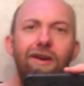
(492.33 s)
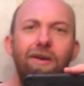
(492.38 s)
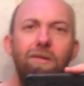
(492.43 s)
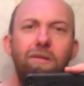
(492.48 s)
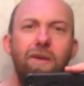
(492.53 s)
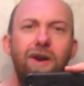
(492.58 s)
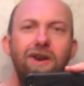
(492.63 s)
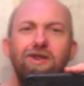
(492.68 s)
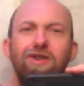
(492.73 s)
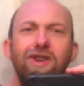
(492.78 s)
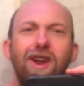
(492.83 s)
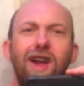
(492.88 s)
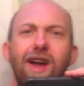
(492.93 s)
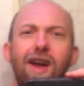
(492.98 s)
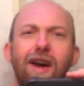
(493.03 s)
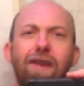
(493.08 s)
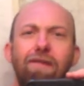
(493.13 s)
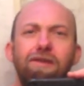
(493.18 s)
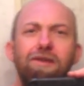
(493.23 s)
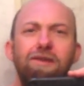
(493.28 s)
Why should I
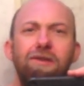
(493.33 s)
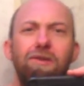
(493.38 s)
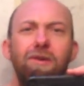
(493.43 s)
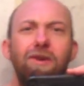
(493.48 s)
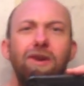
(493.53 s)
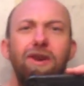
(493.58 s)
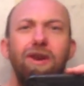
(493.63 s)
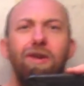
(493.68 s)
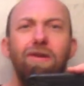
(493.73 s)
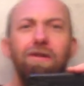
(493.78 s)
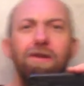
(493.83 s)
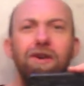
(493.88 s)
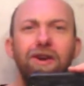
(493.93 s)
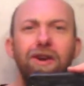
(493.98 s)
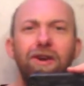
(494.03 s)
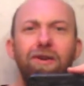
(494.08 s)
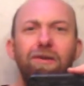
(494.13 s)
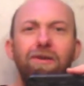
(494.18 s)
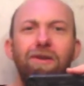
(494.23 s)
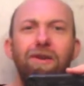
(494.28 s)
have authority over you?